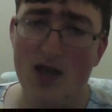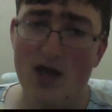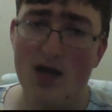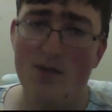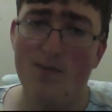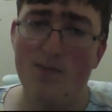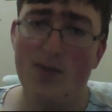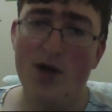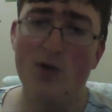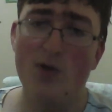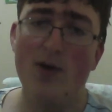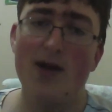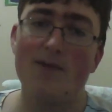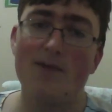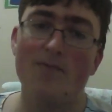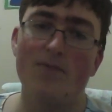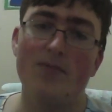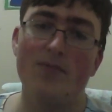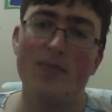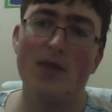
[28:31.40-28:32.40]
But anyway,
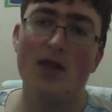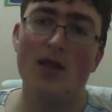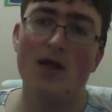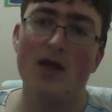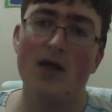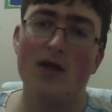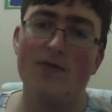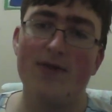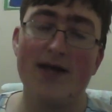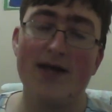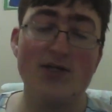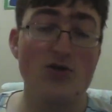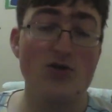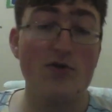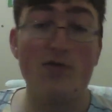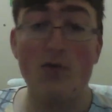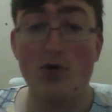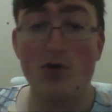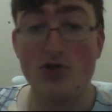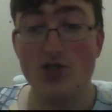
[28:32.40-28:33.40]
thanks all
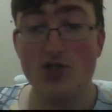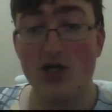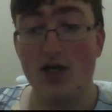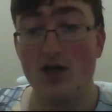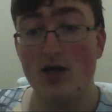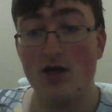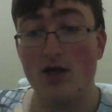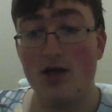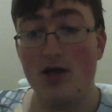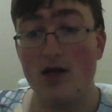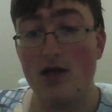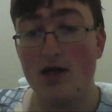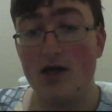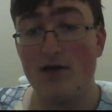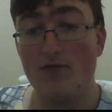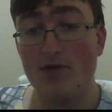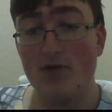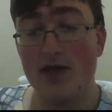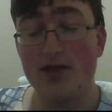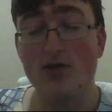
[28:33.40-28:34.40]
for watching.
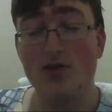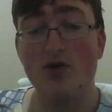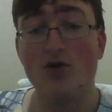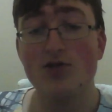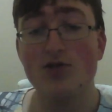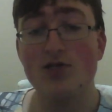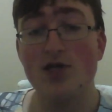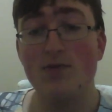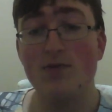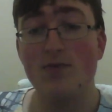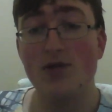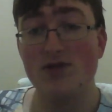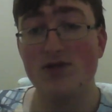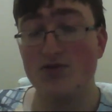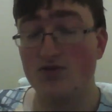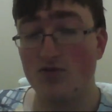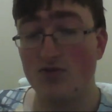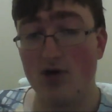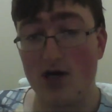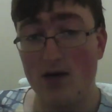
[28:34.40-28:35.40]
If you like the content, please
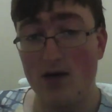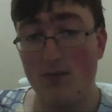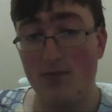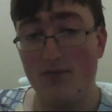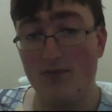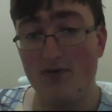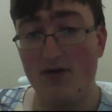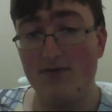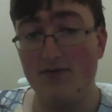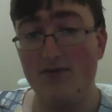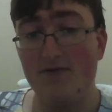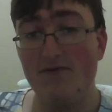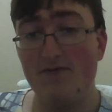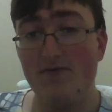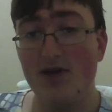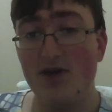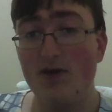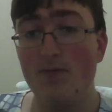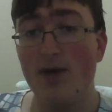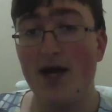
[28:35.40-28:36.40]
subscribe. If you have any
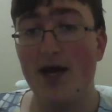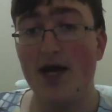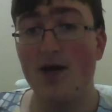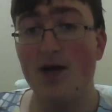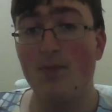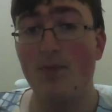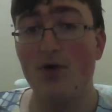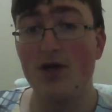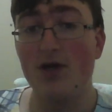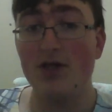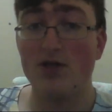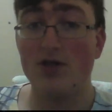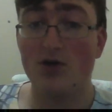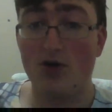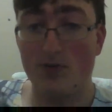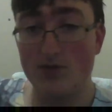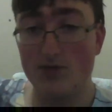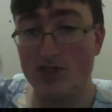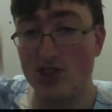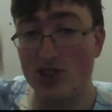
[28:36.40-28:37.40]
feedback, put it in the
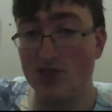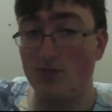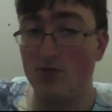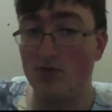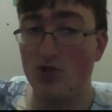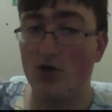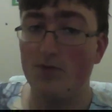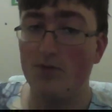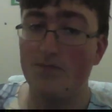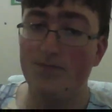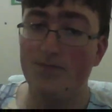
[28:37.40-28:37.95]
comment section below.